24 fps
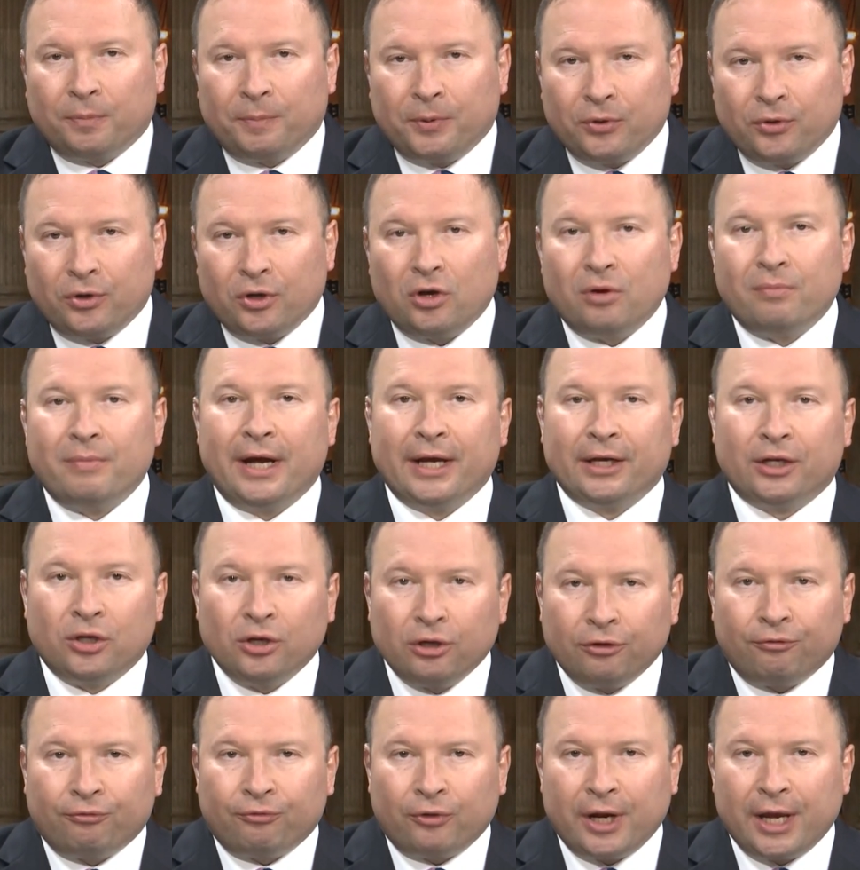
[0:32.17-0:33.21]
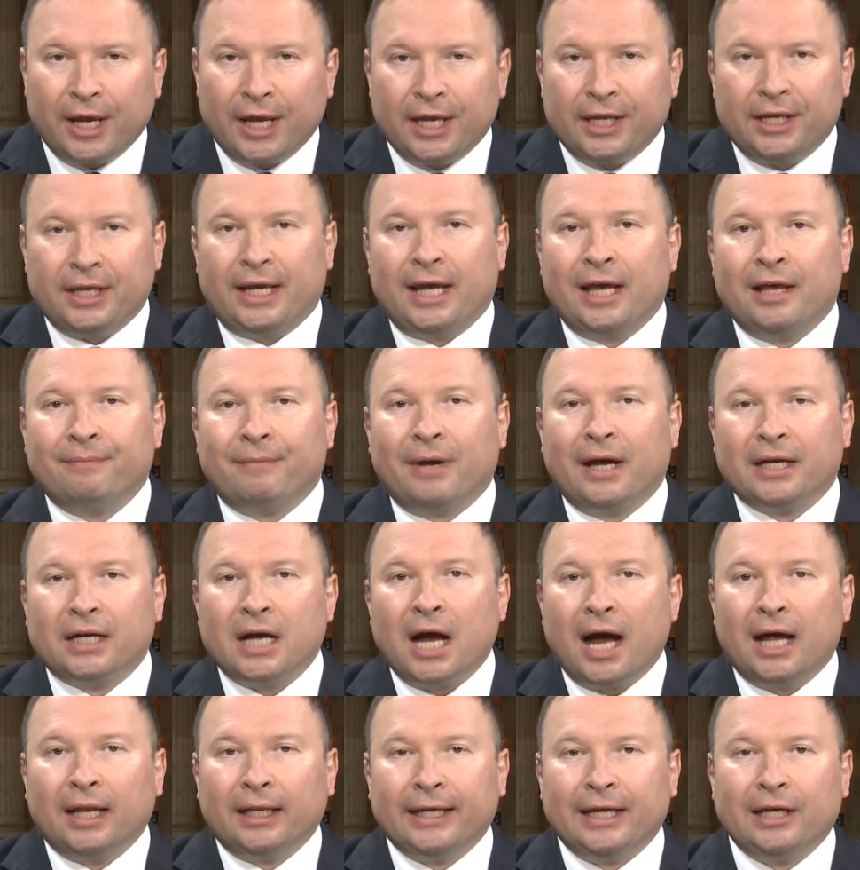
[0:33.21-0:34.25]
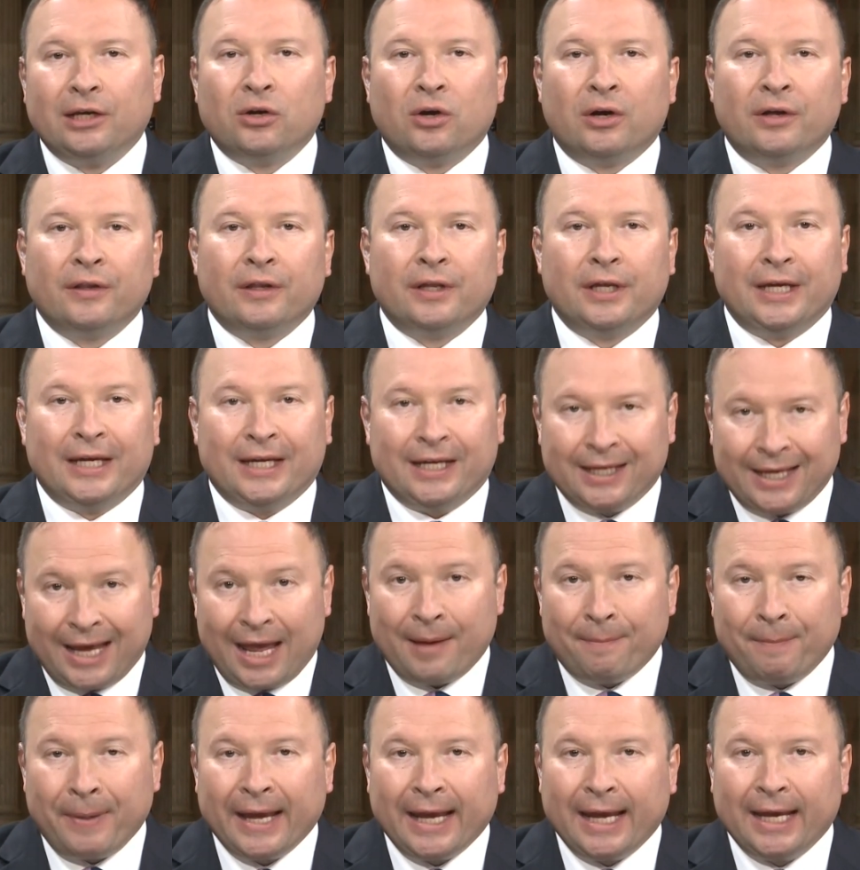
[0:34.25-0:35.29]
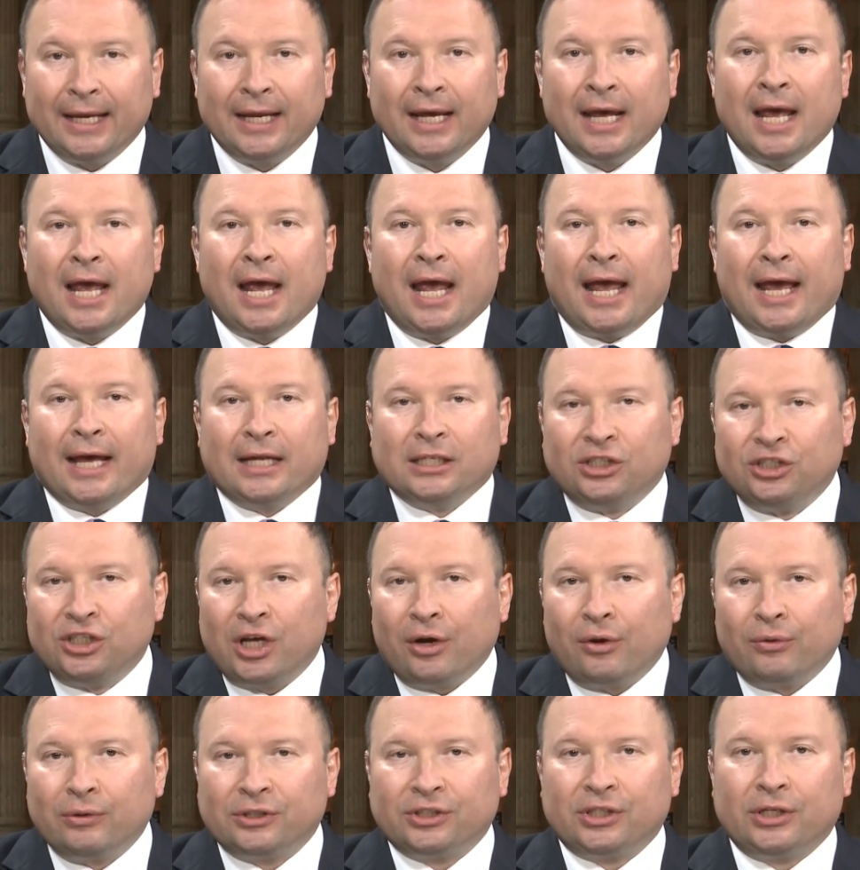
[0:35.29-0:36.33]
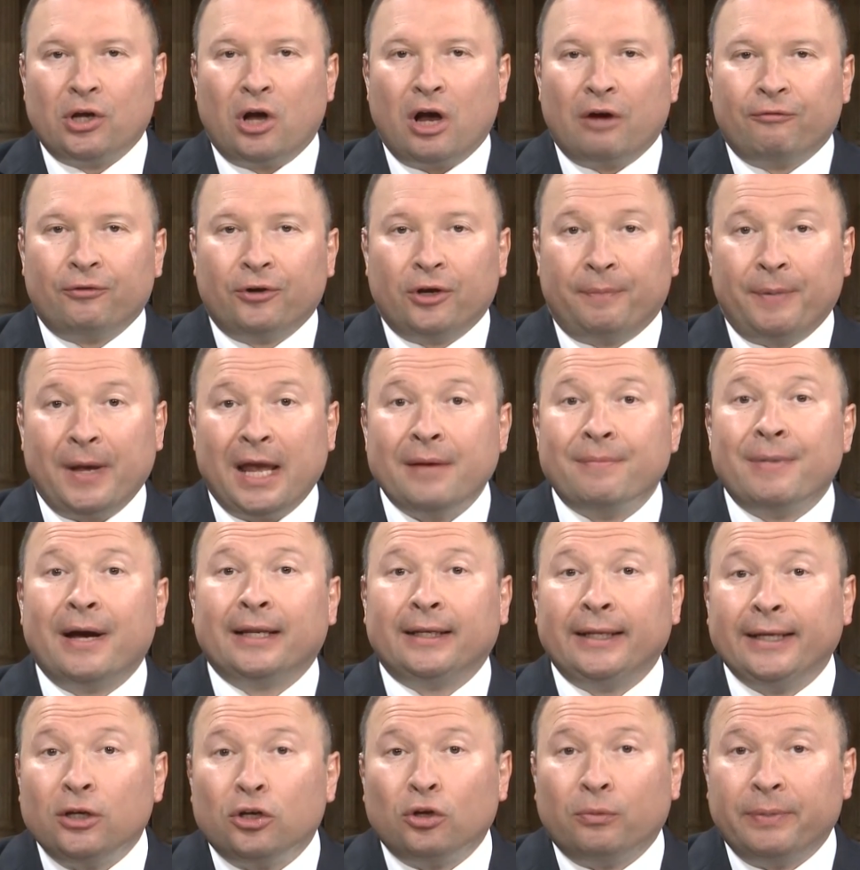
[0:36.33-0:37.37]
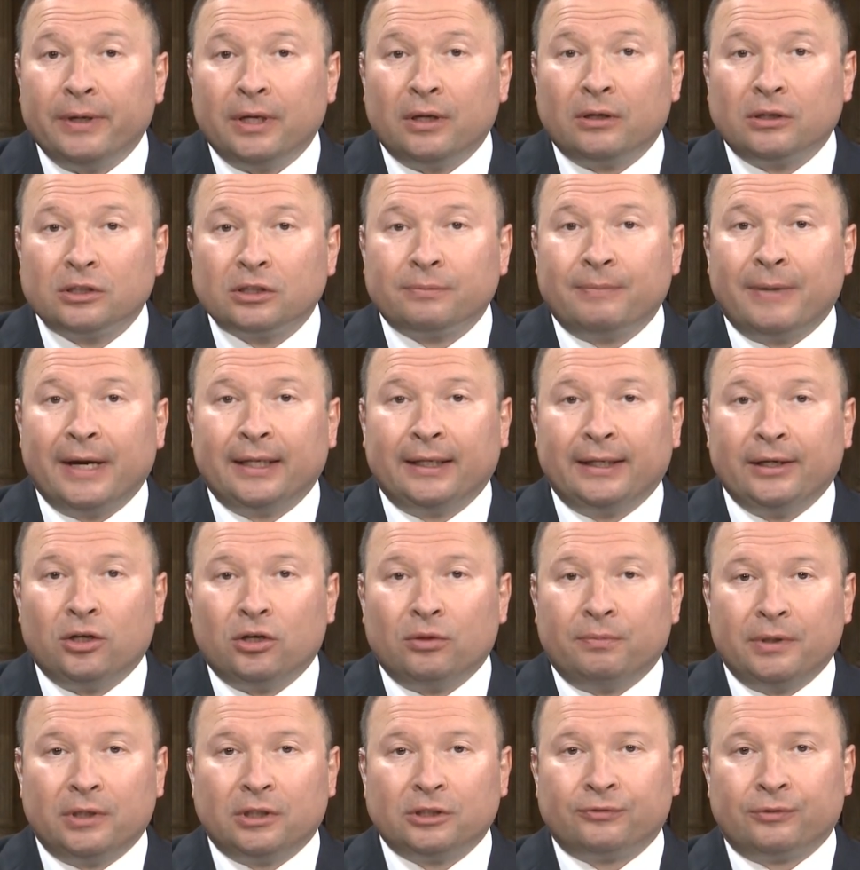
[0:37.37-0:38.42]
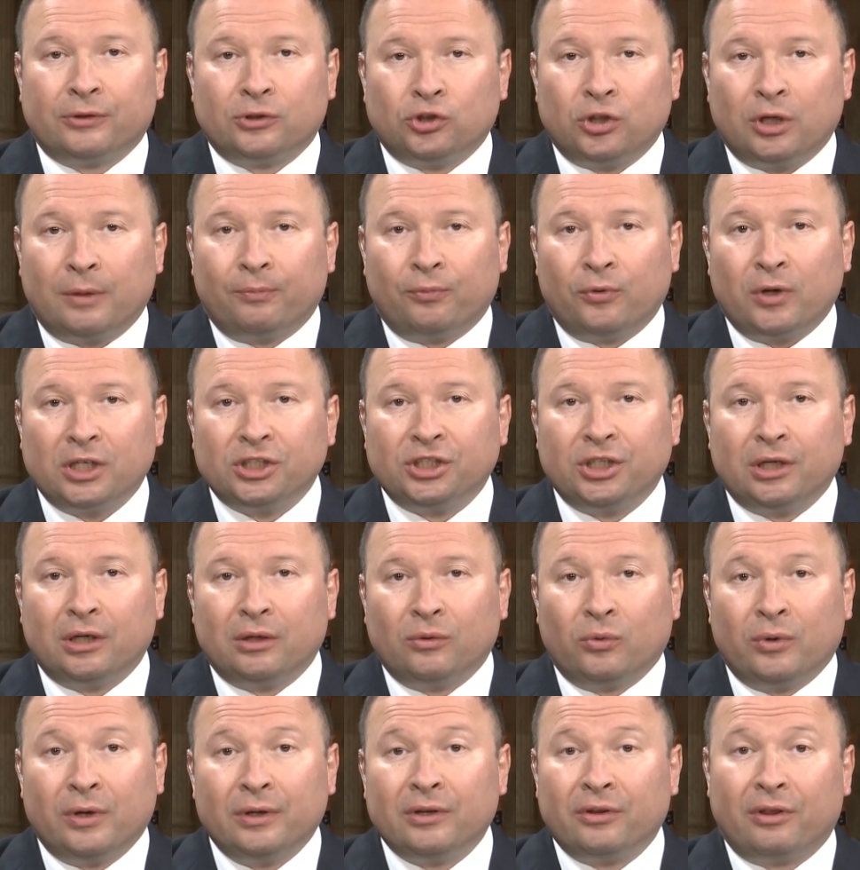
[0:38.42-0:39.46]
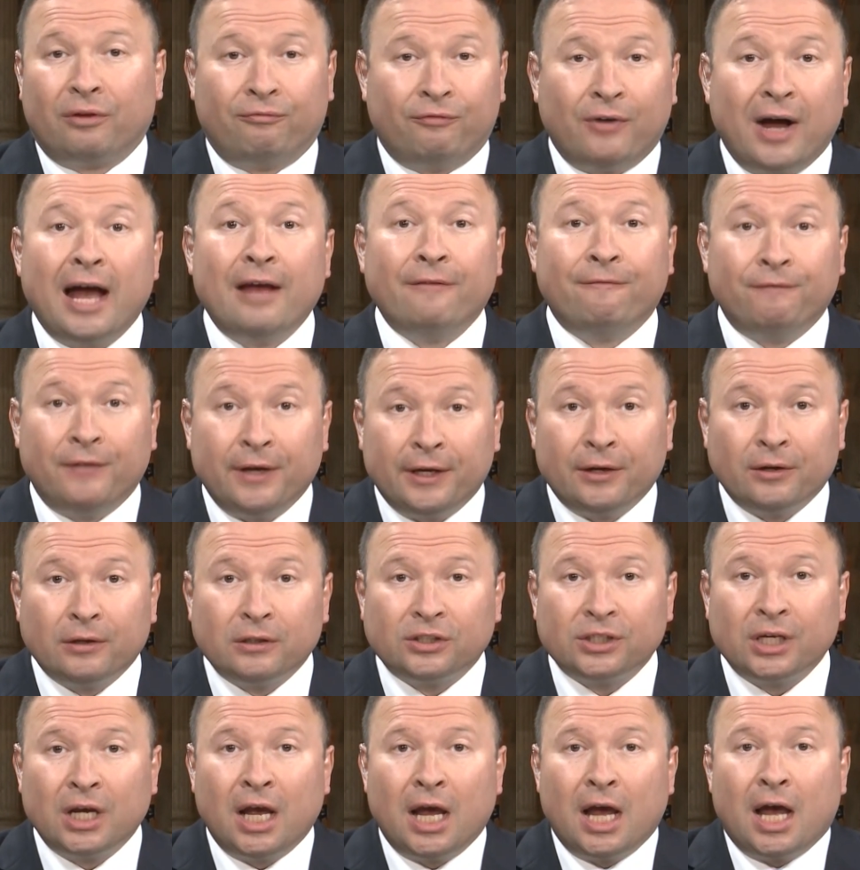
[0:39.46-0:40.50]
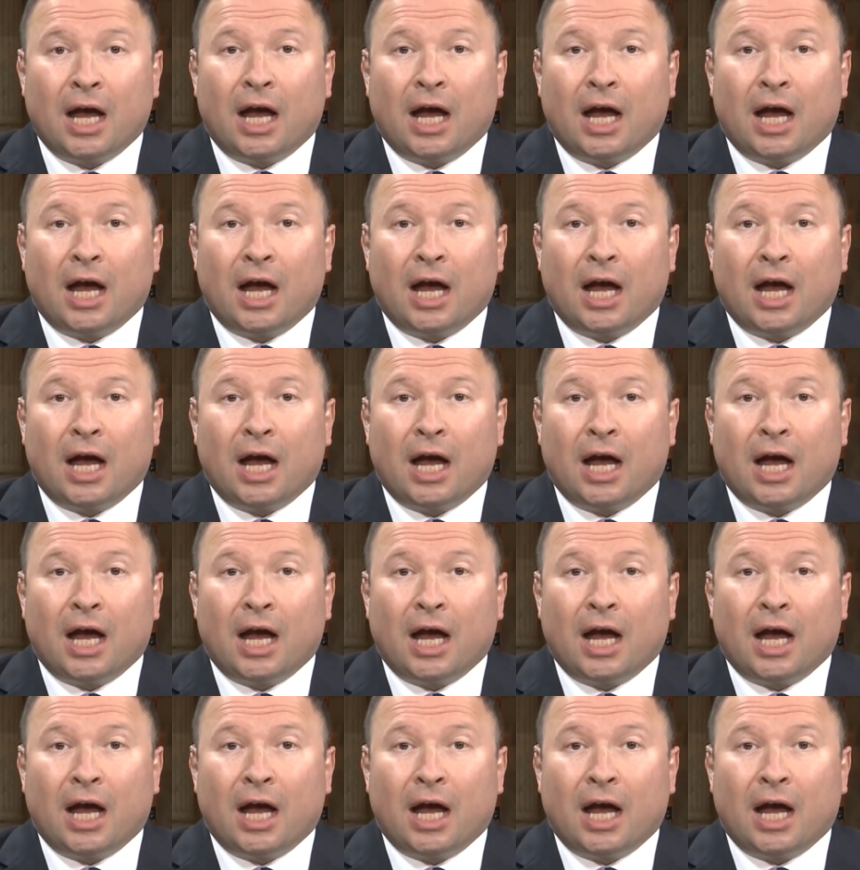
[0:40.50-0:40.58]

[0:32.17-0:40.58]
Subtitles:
Caputo, my good friend and my colleague on the campaign, has generously offered to pay my legal bills. My legal bills for Trump Russia were into the five figures.